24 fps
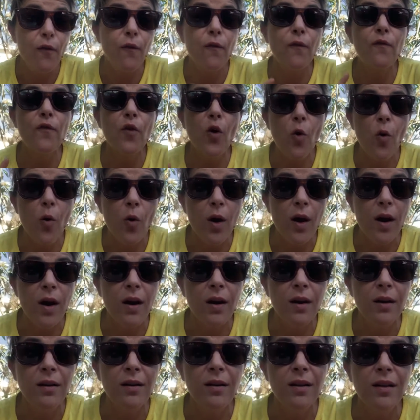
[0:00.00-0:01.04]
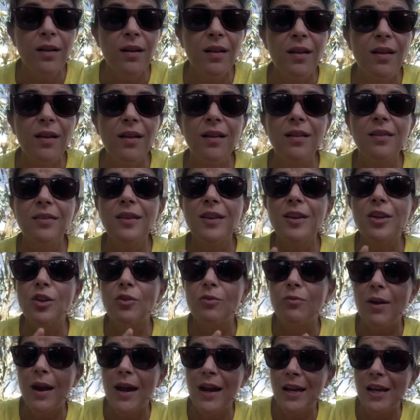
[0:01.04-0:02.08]
for the
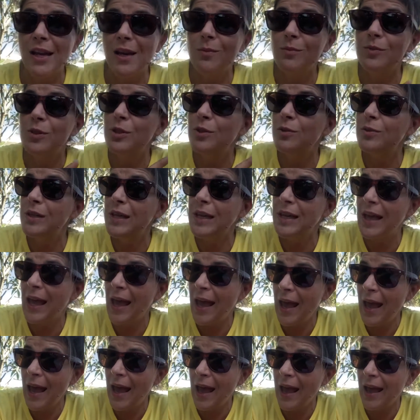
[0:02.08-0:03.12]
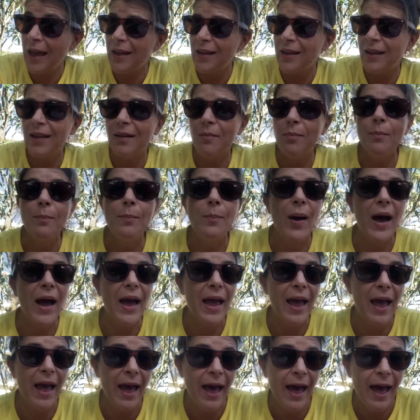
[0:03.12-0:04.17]
uranium to decay by
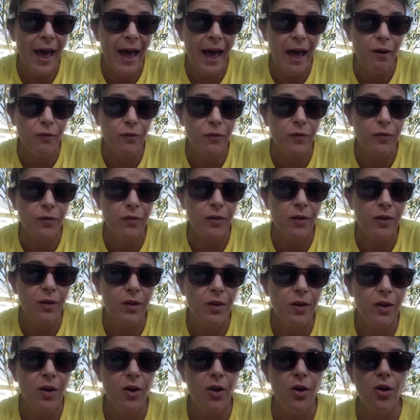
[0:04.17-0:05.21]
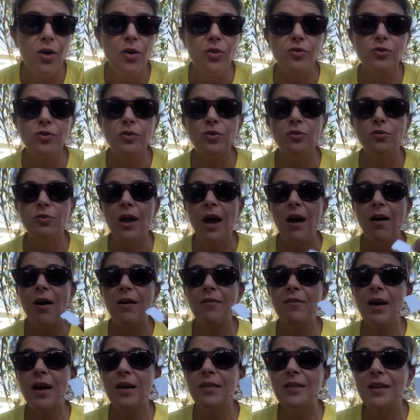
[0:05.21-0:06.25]
half. So now I've
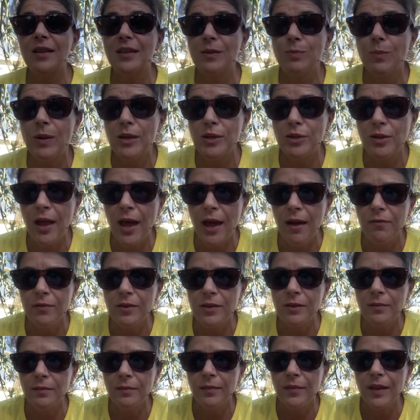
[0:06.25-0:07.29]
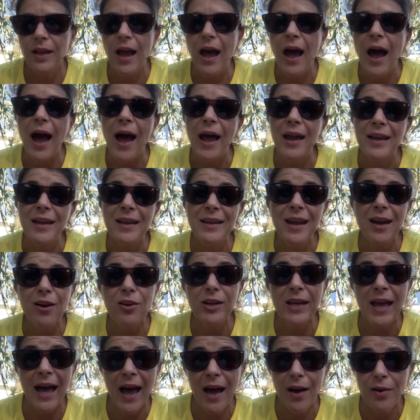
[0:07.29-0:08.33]
got this much left. I can now
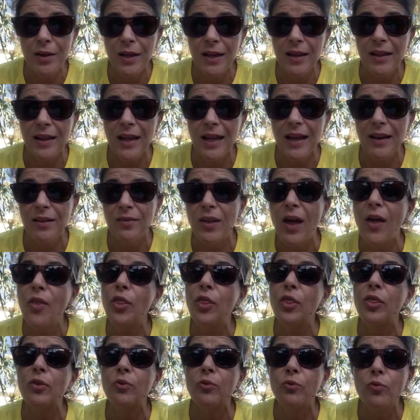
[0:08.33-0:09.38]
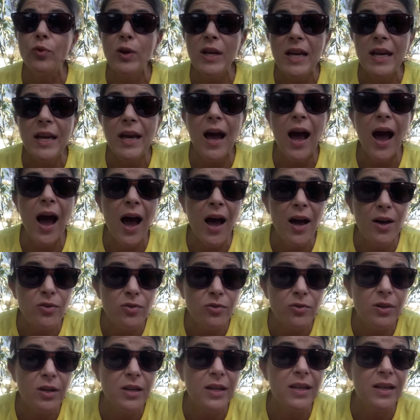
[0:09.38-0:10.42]
calculate that
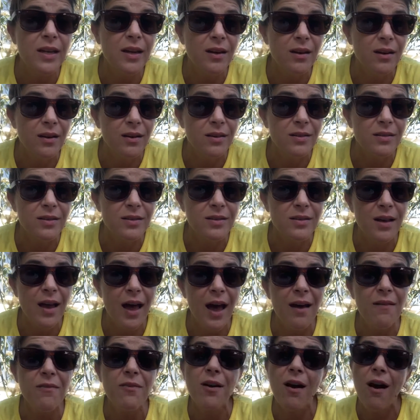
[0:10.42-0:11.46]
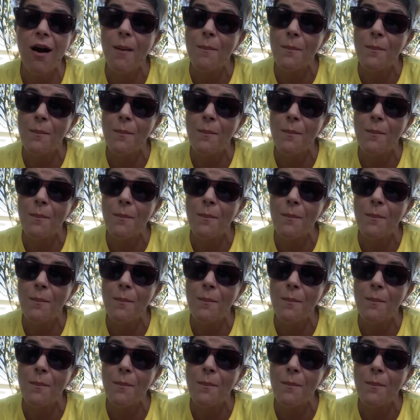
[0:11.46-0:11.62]
300 years have gone